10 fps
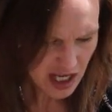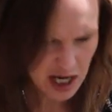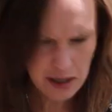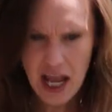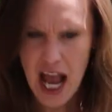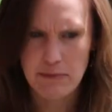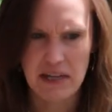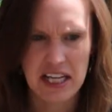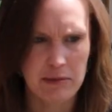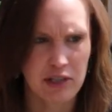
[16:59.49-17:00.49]
And, and
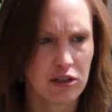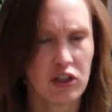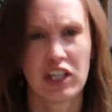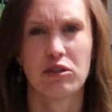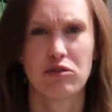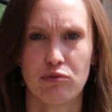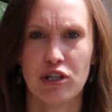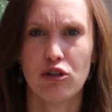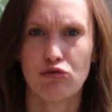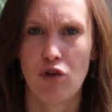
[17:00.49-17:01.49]
being able to look at
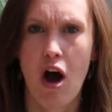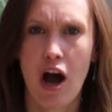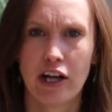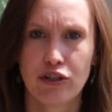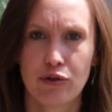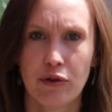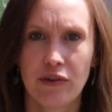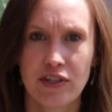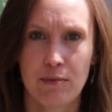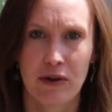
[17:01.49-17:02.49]
real raw
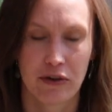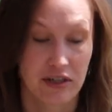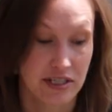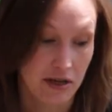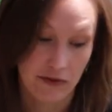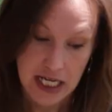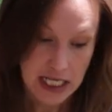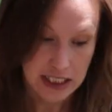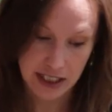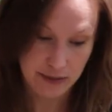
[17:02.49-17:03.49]
truths about ourselves.
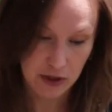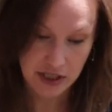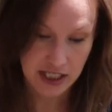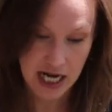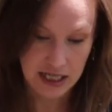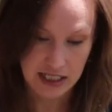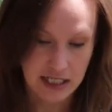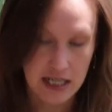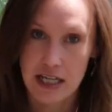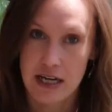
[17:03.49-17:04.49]
This person
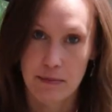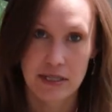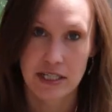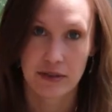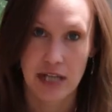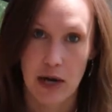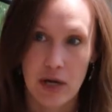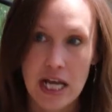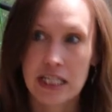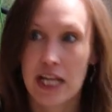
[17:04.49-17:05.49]
hasn't done it up until now.
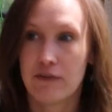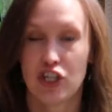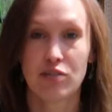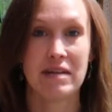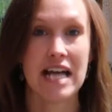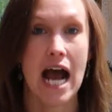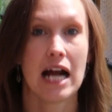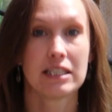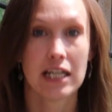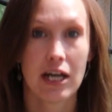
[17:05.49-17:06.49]
They've just been
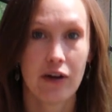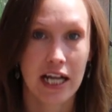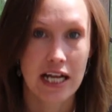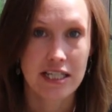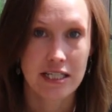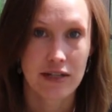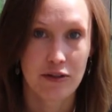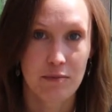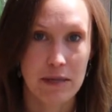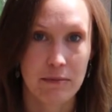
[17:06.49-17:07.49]
acting out against
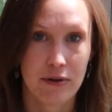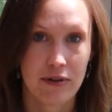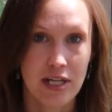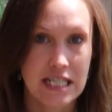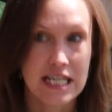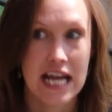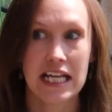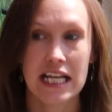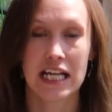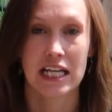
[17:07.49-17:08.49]
other people,
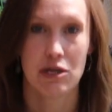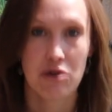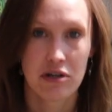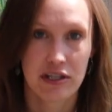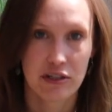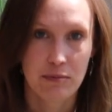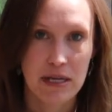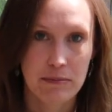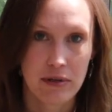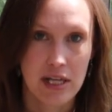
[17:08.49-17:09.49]
taking it out on other
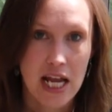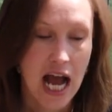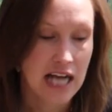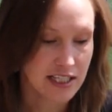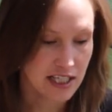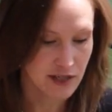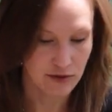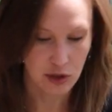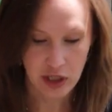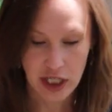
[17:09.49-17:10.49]
people, instead
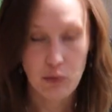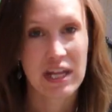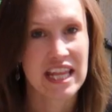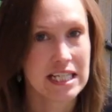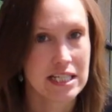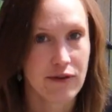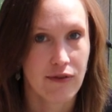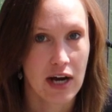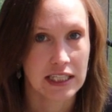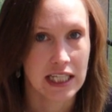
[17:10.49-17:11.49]
of looking within to
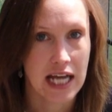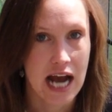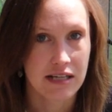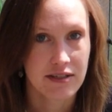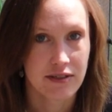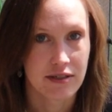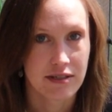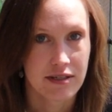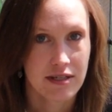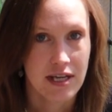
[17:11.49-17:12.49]
find the
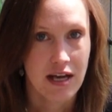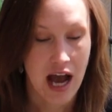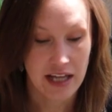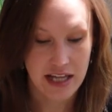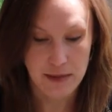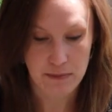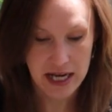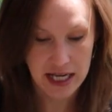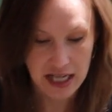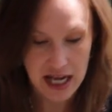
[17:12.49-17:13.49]
answers. And then
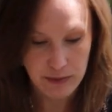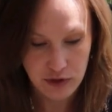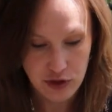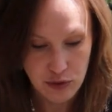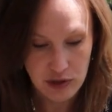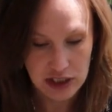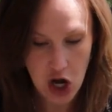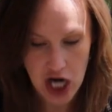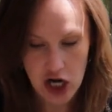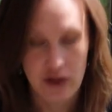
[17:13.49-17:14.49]
being able to
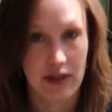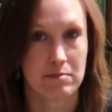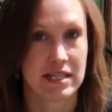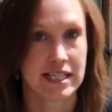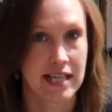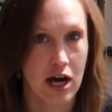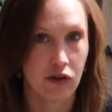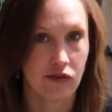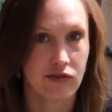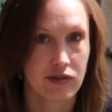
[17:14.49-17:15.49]
rely on
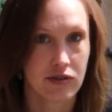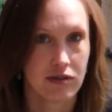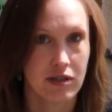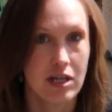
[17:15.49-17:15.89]
themselves,